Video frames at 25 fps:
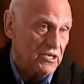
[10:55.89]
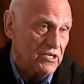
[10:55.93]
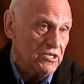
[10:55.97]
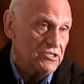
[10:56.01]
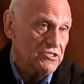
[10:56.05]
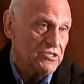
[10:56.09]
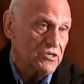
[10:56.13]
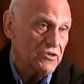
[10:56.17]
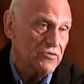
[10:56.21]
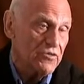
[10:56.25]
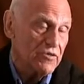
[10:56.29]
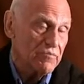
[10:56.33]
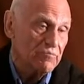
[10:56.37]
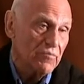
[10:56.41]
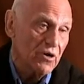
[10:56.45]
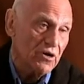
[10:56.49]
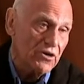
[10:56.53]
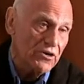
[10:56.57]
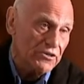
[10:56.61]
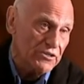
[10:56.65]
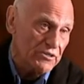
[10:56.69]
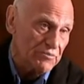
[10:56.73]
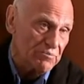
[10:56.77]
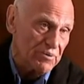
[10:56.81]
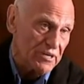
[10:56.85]
So the
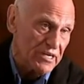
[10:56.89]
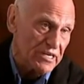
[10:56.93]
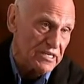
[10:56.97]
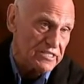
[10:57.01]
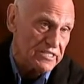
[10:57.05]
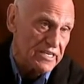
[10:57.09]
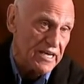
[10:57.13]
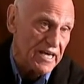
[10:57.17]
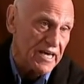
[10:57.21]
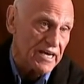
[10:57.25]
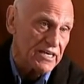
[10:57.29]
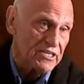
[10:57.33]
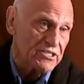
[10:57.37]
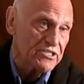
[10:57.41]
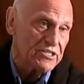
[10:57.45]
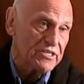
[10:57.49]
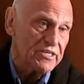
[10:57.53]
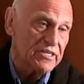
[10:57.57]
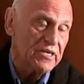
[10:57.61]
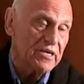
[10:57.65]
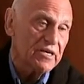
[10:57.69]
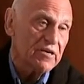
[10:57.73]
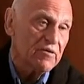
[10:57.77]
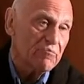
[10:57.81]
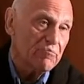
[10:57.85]
marketplace
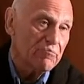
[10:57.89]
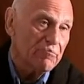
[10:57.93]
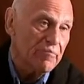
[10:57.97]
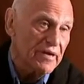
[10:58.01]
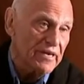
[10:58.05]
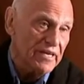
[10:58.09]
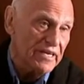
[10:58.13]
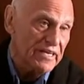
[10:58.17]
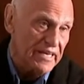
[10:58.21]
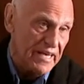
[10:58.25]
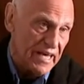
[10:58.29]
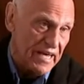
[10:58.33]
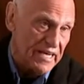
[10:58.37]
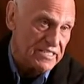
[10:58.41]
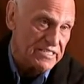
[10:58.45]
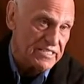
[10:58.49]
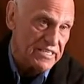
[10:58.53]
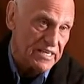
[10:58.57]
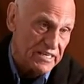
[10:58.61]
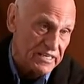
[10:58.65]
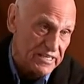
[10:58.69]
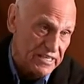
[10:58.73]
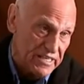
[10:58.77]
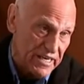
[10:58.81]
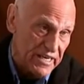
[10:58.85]
actually mitigates
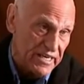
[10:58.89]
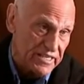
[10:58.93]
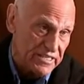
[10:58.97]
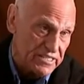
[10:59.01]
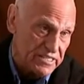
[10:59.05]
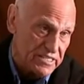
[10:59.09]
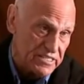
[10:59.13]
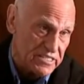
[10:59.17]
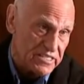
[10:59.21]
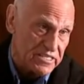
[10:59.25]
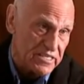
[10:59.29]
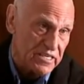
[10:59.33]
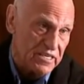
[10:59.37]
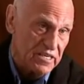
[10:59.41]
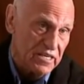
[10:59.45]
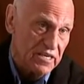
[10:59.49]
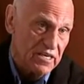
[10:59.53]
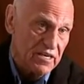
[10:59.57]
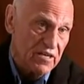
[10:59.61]
against